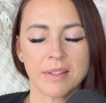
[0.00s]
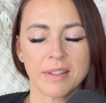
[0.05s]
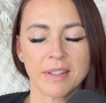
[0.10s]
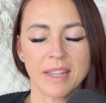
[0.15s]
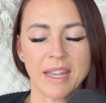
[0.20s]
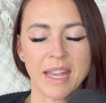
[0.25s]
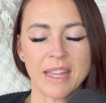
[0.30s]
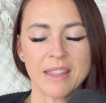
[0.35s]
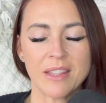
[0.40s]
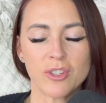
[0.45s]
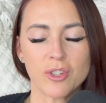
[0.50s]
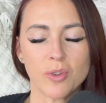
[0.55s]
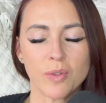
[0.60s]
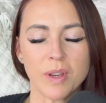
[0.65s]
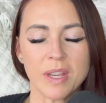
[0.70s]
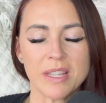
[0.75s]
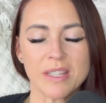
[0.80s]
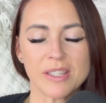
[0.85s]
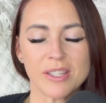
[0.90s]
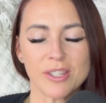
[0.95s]
And the
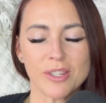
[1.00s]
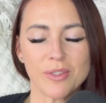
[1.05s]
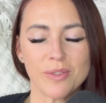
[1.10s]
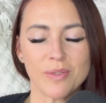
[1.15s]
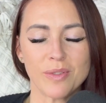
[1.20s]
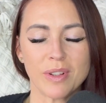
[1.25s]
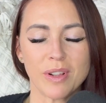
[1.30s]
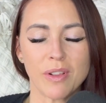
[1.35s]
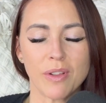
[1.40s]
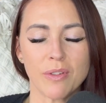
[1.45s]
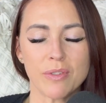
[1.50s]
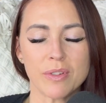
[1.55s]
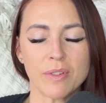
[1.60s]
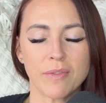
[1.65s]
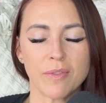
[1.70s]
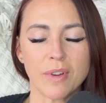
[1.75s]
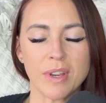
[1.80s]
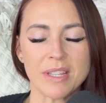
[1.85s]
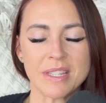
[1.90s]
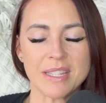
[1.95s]
choice to close your
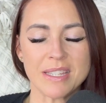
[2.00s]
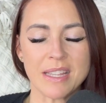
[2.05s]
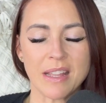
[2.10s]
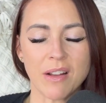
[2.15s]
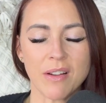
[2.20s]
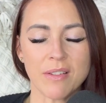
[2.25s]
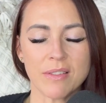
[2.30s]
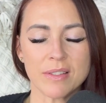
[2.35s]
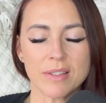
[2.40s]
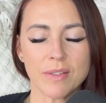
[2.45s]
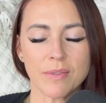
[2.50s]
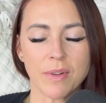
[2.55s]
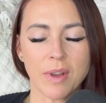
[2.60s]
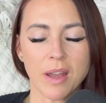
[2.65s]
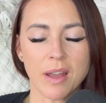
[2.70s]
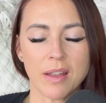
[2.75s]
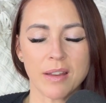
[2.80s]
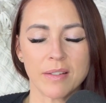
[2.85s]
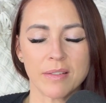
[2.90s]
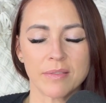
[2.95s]
voice, is it also
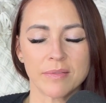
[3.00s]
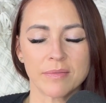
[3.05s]
gone?